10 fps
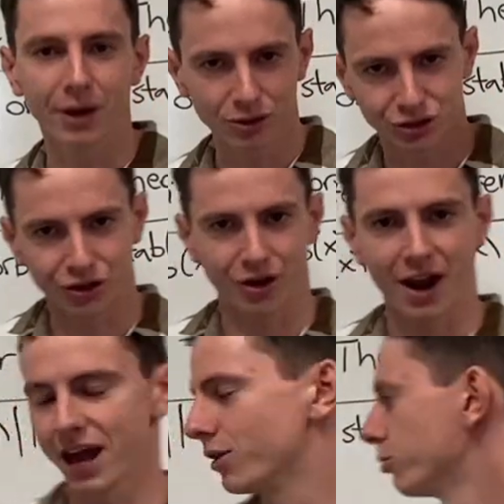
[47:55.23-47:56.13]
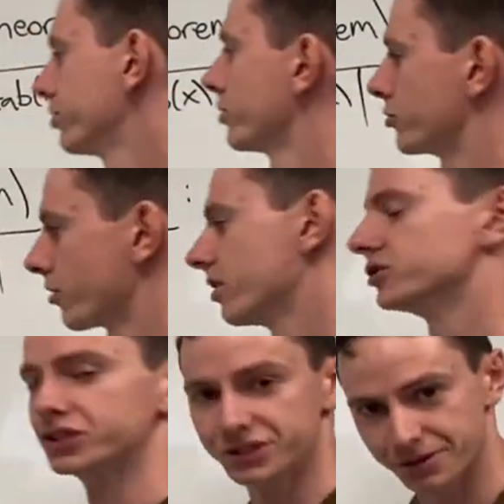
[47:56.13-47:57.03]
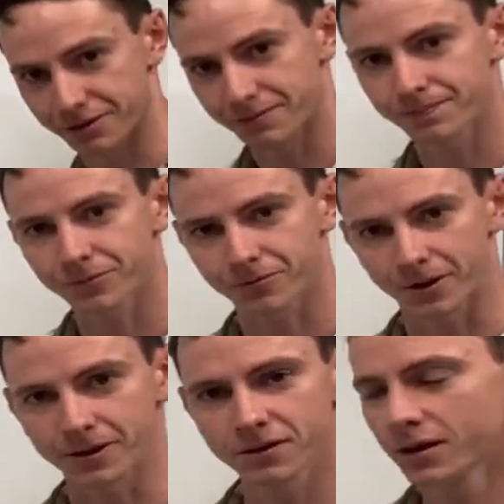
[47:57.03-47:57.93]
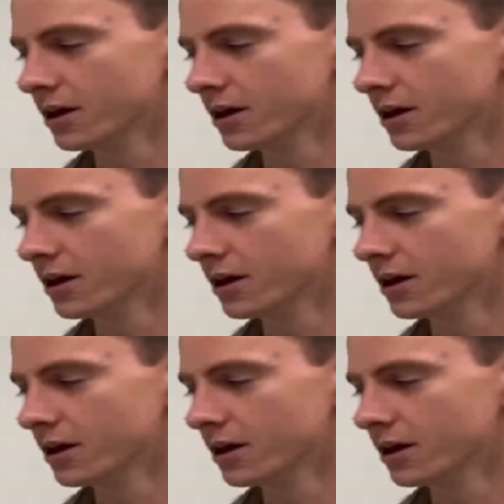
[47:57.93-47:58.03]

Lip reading: bells in our head with Lagrange's theorem, right?